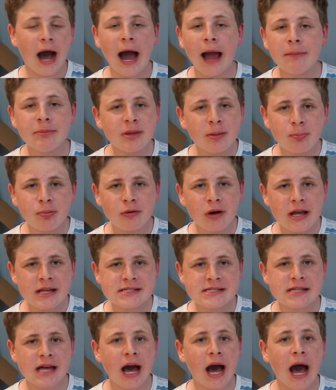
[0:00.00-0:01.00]
I'm
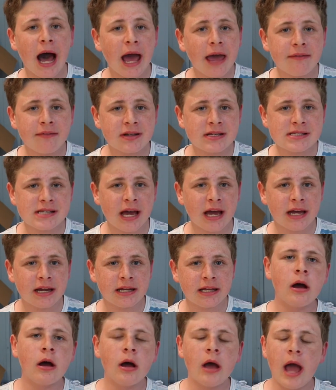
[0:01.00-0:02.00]
depressed, I have
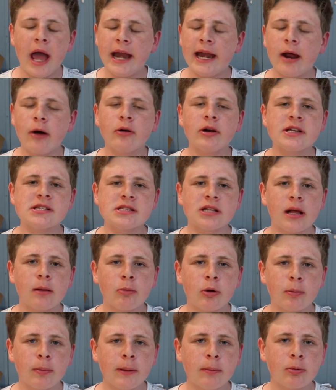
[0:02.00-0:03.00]
anxiety, and nowadays a lot
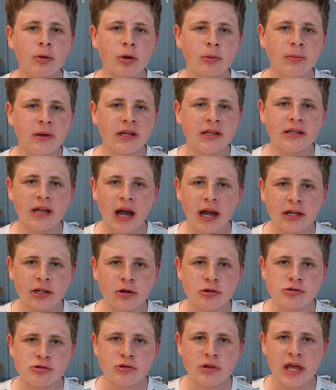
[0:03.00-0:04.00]
more people are being
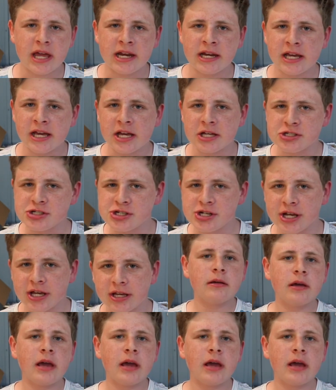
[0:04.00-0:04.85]
diagnosed with ADHD.